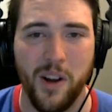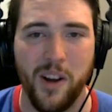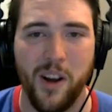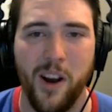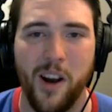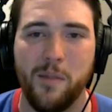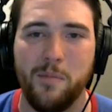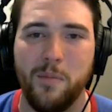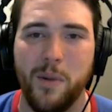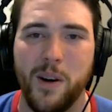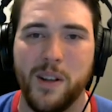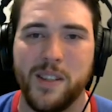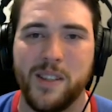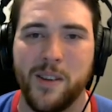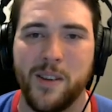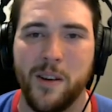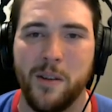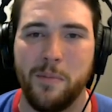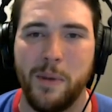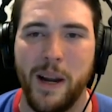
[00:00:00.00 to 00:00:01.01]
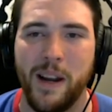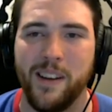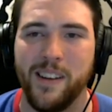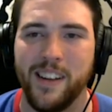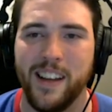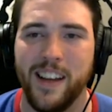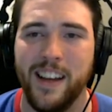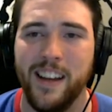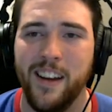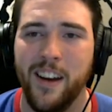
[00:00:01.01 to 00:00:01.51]
hard monster
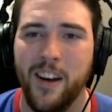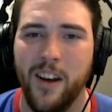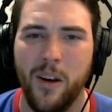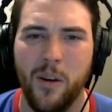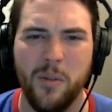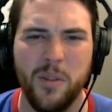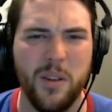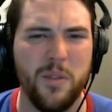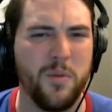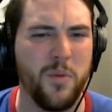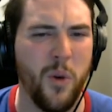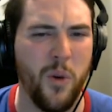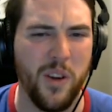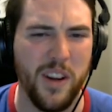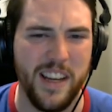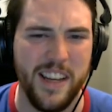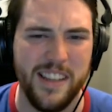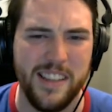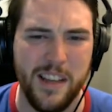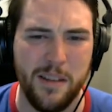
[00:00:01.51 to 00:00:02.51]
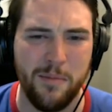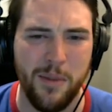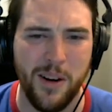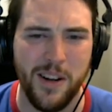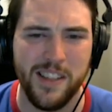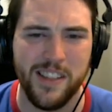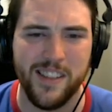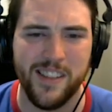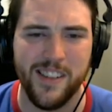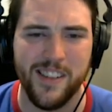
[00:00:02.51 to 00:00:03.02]
apparently. Only 4 easy
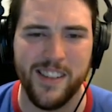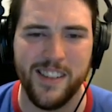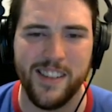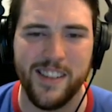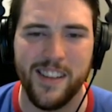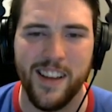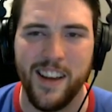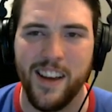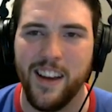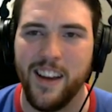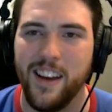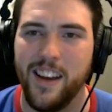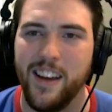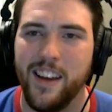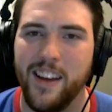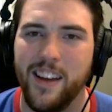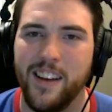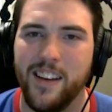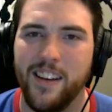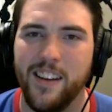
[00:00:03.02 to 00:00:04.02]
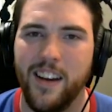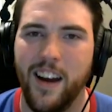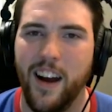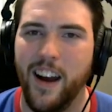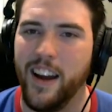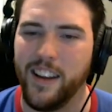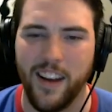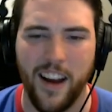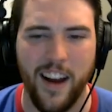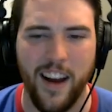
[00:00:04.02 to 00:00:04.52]
monsters.
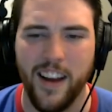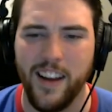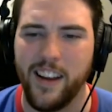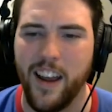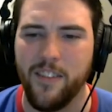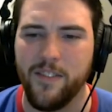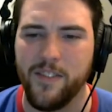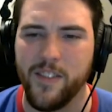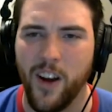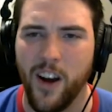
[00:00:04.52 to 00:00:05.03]
I have